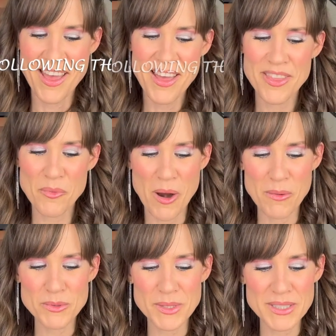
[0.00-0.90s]
The
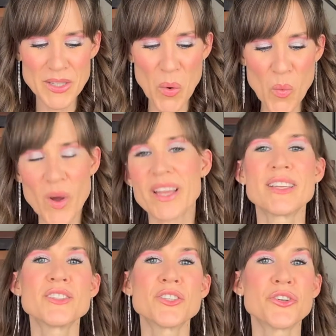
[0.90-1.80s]
prompt was, what
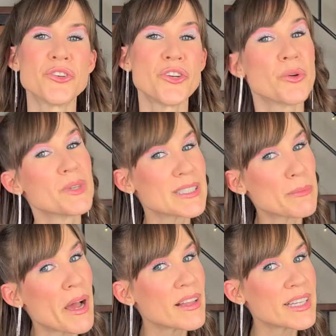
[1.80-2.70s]
is your newest
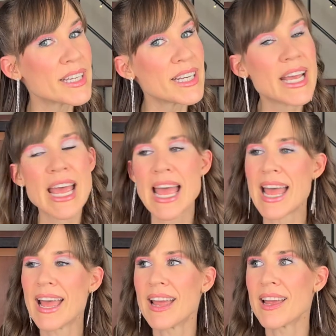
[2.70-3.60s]
palette?
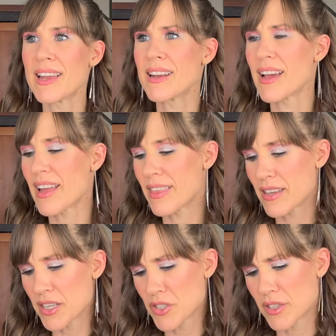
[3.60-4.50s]
And I think
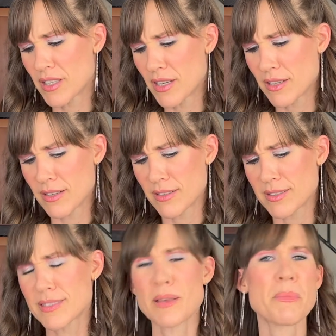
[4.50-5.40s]
I took that
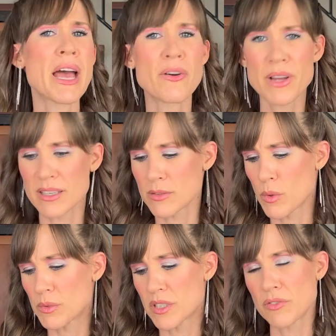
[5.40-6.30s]
somehow as what
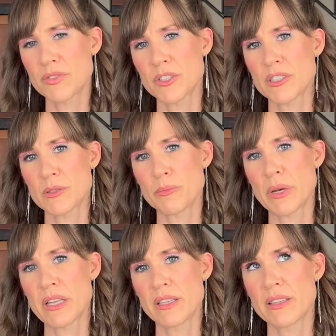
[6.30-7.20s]
was the first
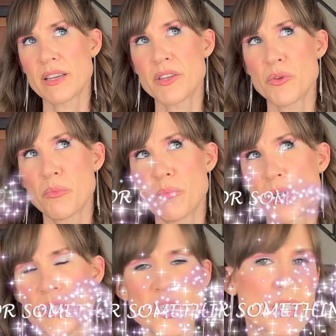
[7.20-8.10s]
palette that you
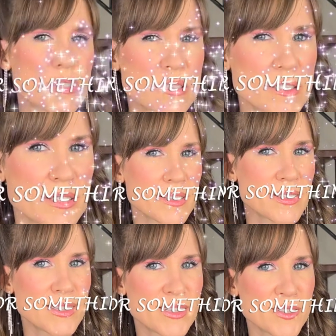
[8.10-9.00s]
purchased
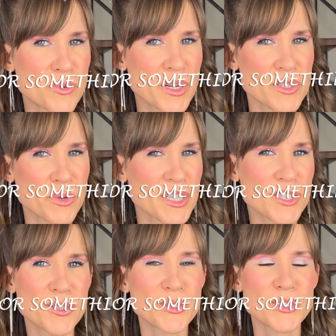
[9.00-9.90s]
in
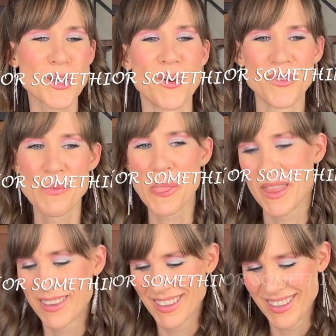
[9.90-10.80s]
2022, so.
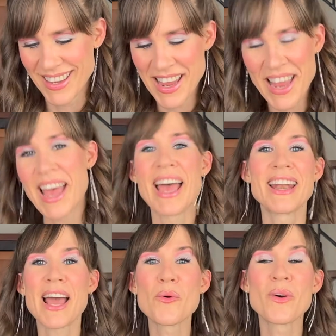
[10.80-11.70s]
And
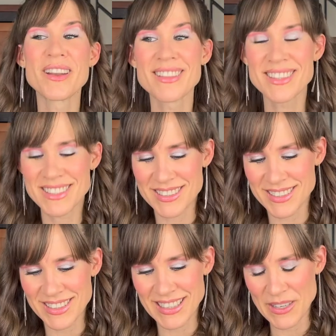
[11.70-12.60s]
I wanted this,
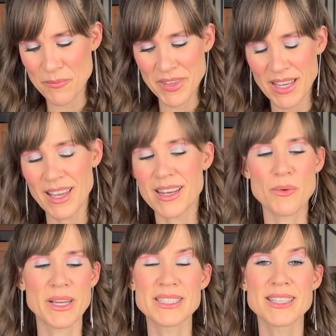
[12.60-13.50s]

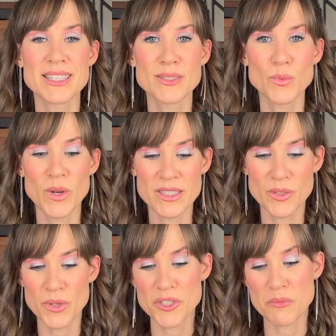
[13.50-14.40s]
anyways, this was
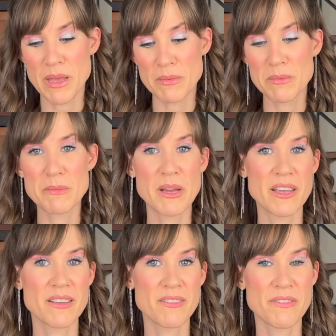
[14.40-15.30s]
going to maybe be
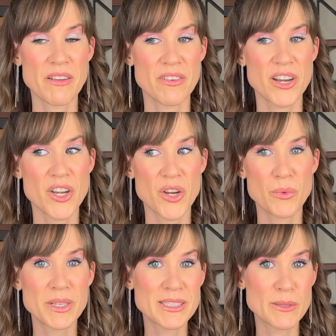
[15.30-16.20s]
my favorite
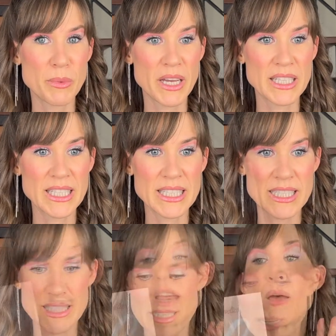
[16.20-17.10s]
newest
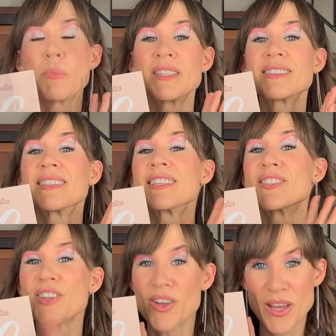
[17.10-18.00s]
palette. This is a
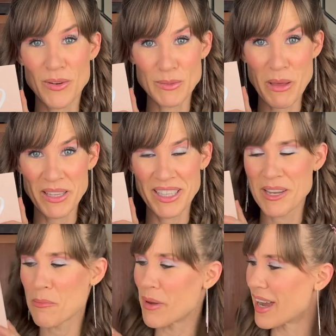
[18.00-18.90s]
Dollhouse palette
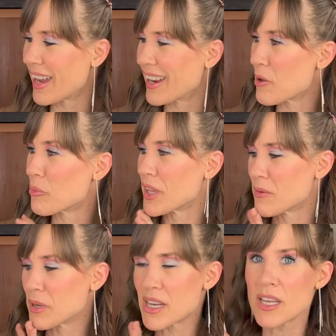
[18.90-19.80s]
by
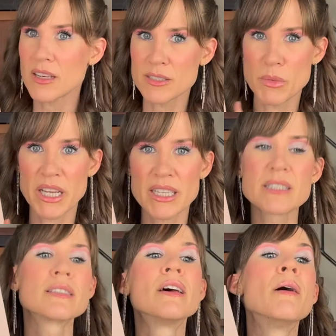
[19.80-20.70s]
Blend Bunny
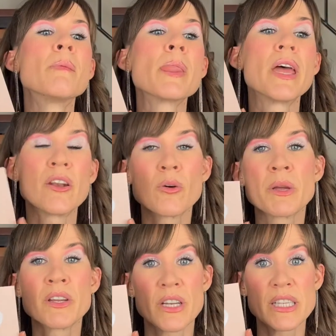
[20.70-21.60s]
Cosmetics. And oh my
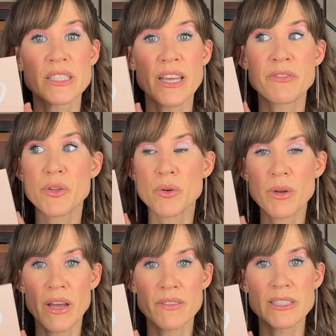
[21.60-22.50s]
goodness, if you don't
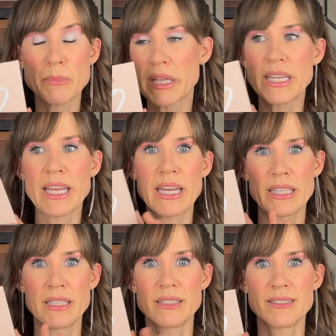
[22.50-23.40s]
have this palette, get it.